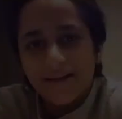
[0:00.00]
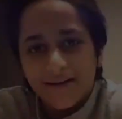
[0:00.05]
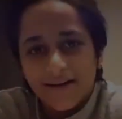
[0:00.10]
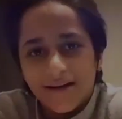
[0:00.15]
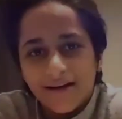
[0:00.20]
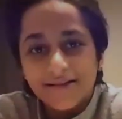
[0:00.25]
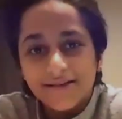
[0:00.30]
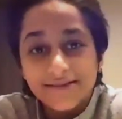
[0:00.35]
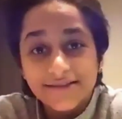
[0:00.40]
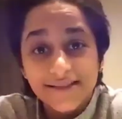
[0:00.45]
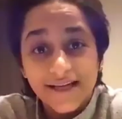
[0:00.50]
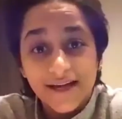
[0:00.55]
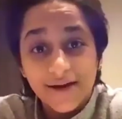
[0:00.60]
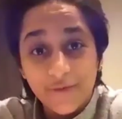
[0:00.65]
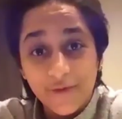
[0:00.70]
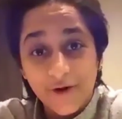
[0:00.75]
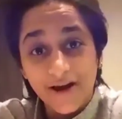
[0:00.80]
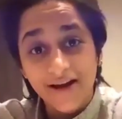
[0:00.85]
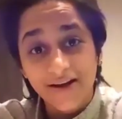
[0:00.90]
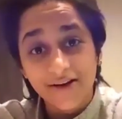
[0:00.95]
I
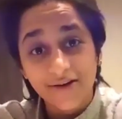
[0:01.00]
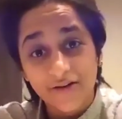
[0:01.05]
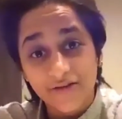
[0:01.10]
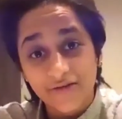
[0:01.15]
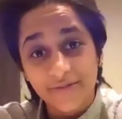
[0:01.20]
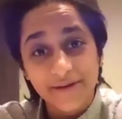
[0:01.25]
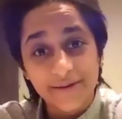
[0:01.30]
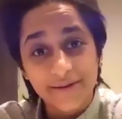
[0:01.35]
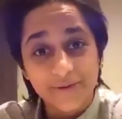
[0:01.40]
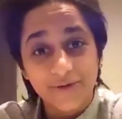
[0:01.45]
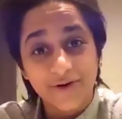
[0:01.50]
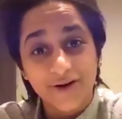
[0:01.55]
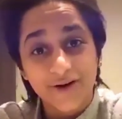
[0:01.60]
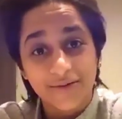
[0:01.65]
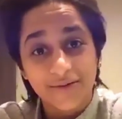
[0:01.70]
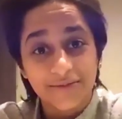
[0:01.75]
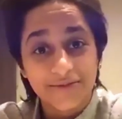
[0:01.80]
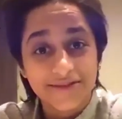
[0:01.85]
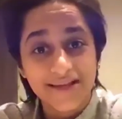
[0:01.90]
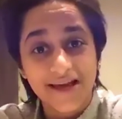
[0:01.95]
understand why a lot of people
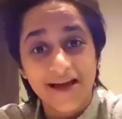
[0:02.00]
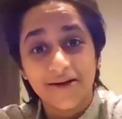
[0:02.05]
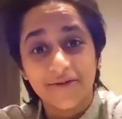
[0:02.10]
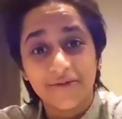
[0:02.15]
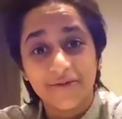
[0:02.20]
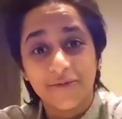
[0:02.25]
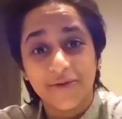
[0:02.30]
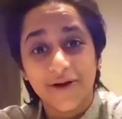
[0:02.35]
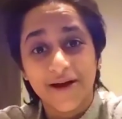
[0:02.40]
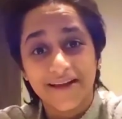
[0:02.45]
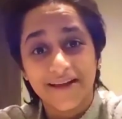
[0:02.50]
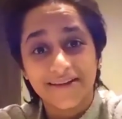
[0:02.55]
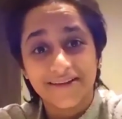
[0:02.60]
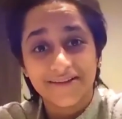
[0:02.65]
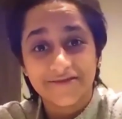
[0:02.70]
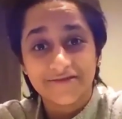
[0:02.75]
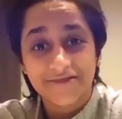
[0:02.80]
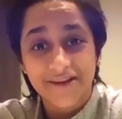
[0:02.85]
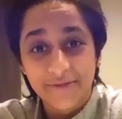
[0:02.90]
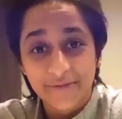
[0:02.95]
got upset
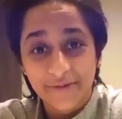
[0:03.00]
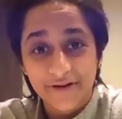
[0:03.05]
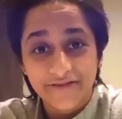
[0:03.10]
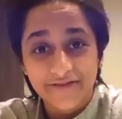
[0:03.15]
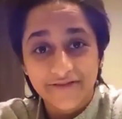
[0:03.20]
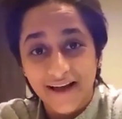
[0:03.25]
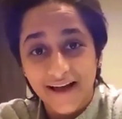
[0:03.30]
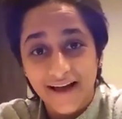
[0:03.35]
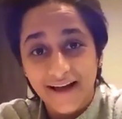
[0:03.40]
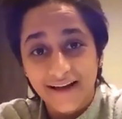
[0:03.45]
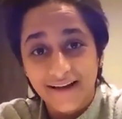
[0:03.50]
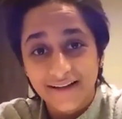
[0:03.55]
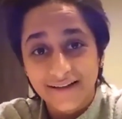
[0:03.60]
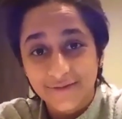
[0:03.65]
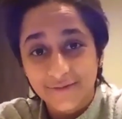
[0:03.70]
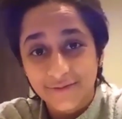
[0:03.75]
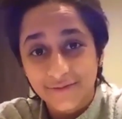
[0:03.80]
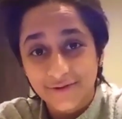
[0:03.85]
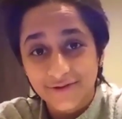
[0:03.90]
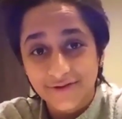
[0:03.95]
when the rainbow
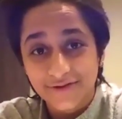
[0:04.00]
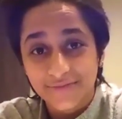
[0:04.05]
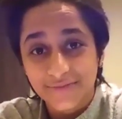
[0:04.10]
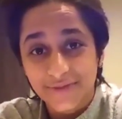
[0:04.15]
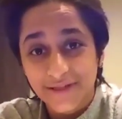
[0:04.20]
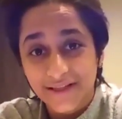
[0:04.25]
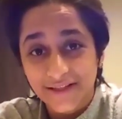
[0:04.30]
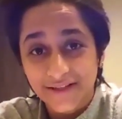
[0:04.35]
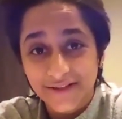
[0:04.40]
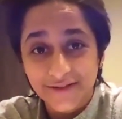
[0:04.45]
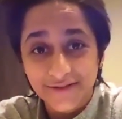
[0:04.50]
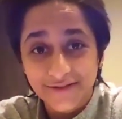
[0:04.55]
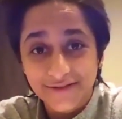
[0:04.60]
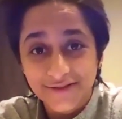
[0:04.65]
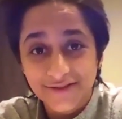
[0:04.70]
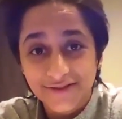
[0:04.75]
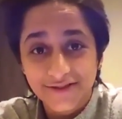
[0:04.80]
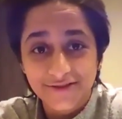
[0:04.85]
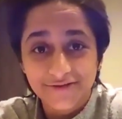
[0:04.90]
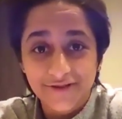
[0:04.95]
flag was being
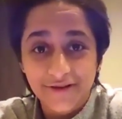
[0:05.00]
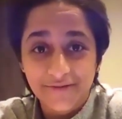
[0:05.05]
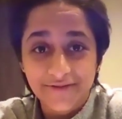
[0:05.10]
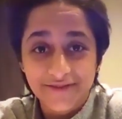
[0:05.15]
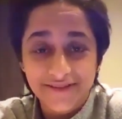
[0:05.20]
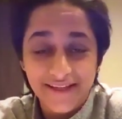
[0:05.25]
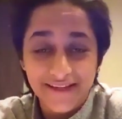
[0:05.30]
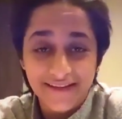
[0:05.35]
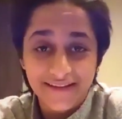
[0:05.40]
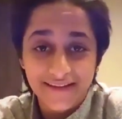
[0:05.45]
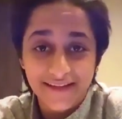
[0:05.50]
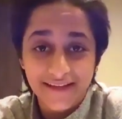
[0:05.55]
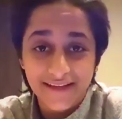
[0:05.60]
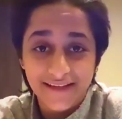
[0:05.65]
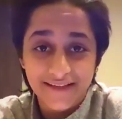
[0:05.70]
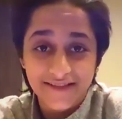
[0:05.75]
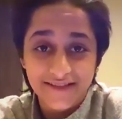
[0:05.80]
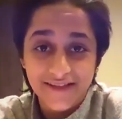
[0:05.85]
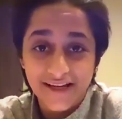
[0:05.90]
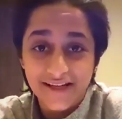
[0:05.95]
used to represent the
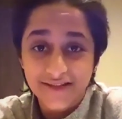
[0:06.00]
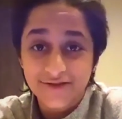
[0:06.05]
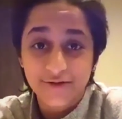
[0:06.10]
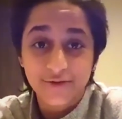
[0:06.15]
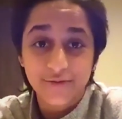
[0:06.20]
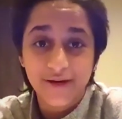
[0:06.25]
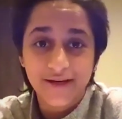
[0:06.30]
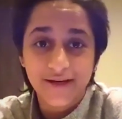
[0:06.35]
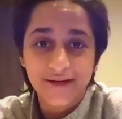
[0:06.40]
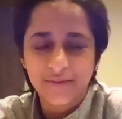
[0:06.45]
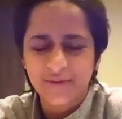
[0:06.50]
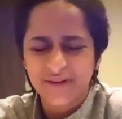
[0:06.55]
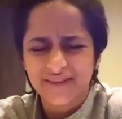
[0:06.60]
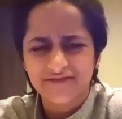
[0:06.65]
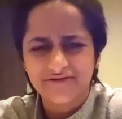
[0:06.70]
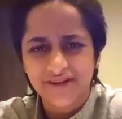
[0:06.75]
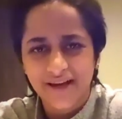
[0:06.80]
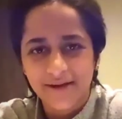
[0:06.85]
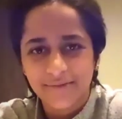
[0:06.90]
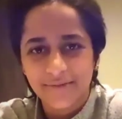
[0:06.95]
NHS, or when
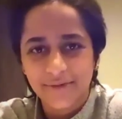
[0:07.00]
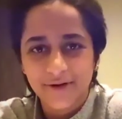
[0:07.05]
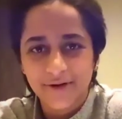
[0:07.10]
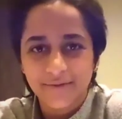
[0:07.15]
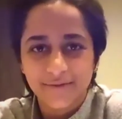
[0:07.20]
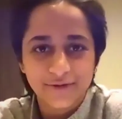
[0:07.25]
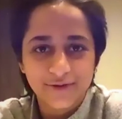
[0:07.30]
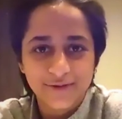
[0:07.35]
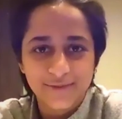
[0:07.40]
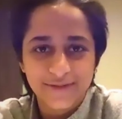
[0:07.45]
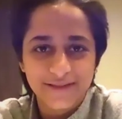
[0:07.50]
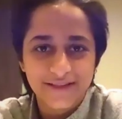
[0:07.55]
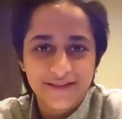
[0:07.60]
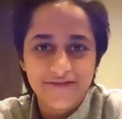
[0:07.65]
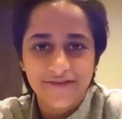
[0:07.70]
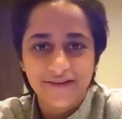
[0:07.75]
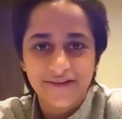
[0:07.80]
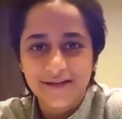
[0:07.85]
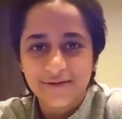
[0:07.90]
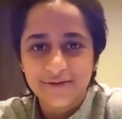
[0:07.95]
the rainbow more
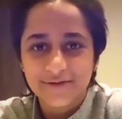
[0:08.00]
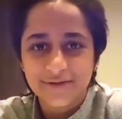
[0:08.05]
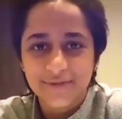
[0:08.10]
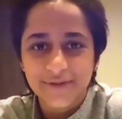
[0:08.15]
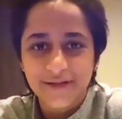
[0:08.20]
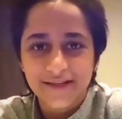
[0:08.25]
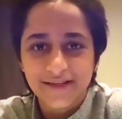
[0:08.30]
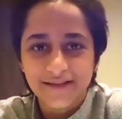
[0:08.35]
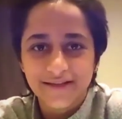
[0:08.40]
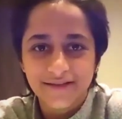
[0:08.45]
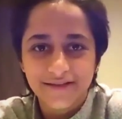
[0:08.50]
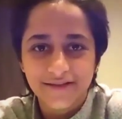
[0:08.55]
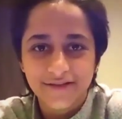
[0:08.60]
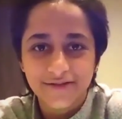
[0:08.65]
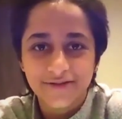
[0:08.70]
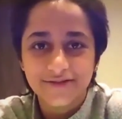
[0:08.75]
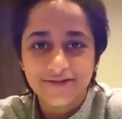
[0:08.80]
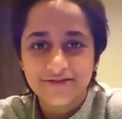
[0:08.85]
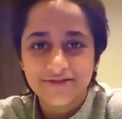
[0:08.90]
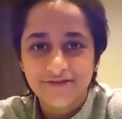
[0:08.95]
specifically was being
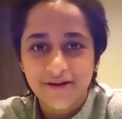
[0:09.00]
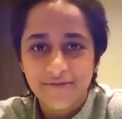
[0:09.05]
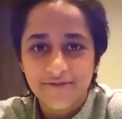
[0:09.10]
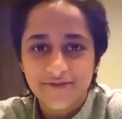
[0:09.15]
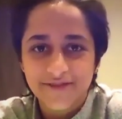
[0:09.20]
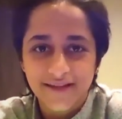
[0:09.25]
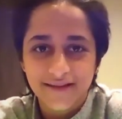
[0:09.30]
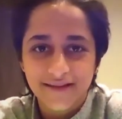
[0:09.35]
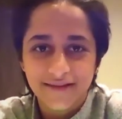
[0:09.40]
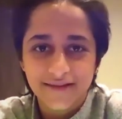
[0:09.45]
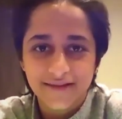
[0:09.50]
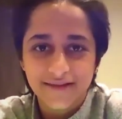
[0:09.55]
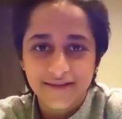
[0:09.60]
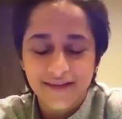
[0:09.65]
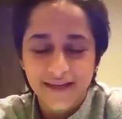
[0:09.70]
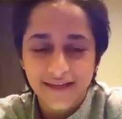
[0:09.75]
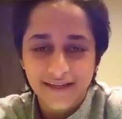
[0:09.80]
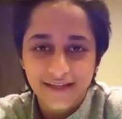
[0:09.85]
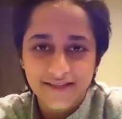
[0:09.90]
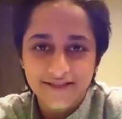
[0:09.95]
used to represent
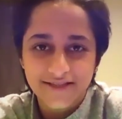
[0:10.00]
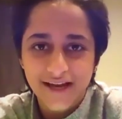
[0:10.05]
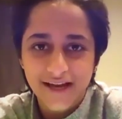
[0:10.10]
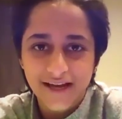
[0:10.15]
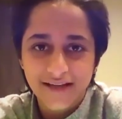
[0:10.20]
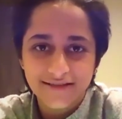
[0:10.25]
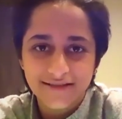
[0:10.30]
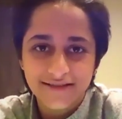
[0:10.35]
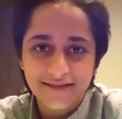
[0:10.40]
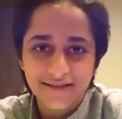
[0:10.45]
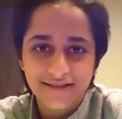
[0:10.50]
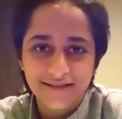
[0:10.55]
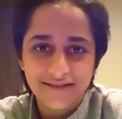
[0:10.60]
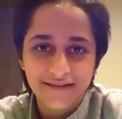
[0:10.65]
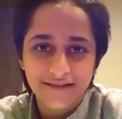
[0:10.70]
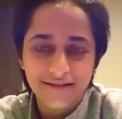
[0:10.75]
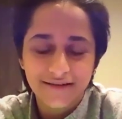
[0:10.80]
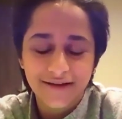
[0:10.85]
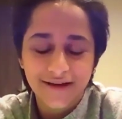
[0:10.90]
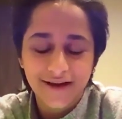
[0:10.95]
the NHS.
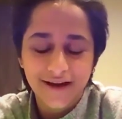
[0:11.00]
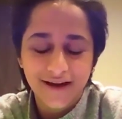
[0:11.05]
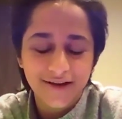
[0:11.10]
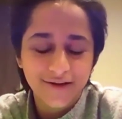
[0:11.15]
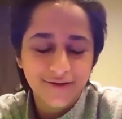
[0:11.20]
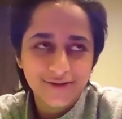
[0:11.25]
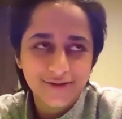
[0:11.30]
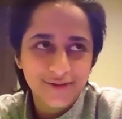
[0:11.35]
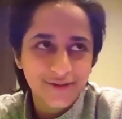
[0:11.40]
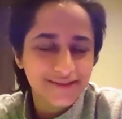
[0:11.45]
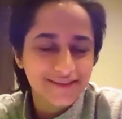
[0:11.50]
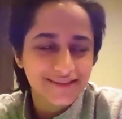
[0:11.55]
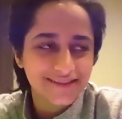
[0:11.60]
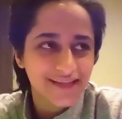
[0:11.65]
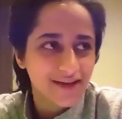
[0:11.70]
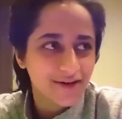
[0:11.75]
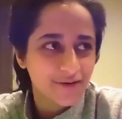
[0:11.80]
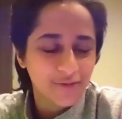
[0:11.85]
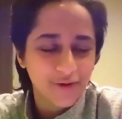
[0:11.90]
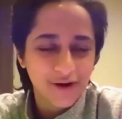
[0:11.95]
And I also
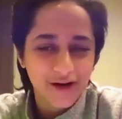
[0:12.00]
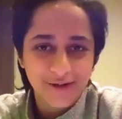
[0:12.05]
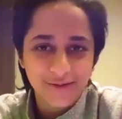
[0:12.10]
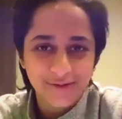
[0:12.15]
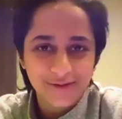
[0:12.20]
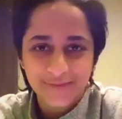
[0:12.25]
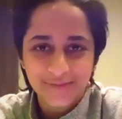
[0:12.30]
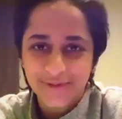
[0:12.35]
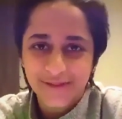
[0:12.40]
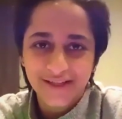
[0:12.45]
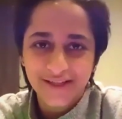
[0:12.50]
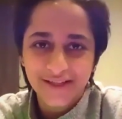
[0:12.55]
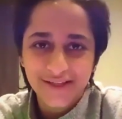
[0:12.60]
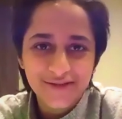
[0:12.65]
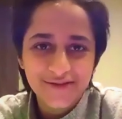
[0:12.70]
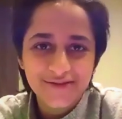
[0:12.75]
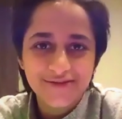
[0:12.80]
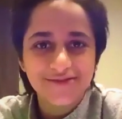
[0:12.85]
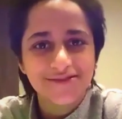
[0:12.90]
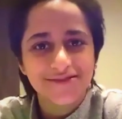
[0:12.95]
understand why it was being
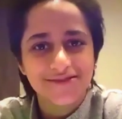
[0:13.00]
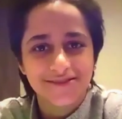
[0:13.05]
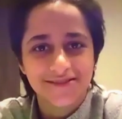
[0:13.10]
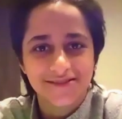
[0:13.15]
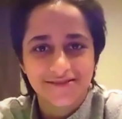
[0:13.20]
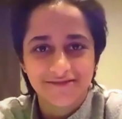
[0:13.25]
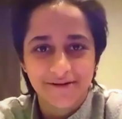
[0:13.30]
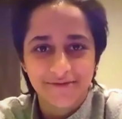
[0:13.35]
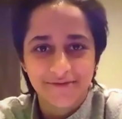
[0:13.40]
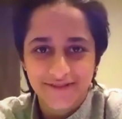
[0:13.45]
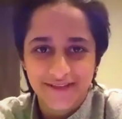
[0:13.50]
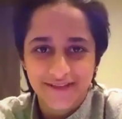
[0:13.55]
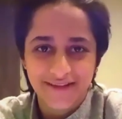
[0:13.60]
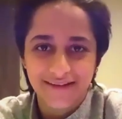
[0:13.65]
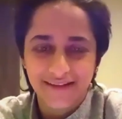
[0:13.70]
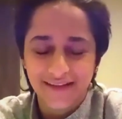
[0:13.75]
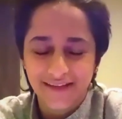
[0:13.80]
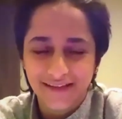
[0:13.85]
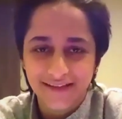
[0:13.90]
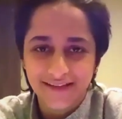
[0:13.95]
used to
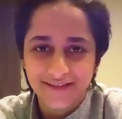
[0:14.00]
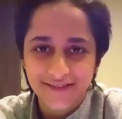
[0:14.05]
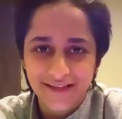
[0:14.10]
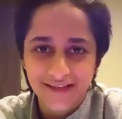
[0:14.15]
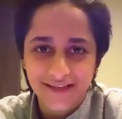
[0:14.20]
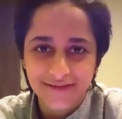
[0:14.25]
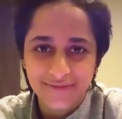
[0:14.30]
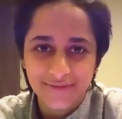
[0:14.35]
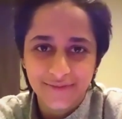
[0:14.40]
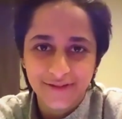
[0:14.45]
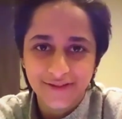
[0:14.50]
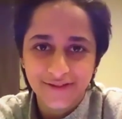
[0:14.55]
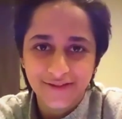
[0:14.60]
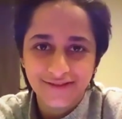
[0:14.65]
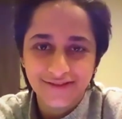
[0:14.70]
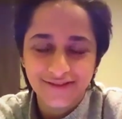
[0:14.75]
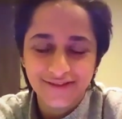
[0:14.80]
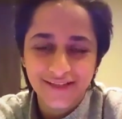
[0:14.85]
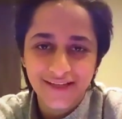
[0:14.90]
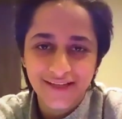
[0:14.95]
represent the NHS, because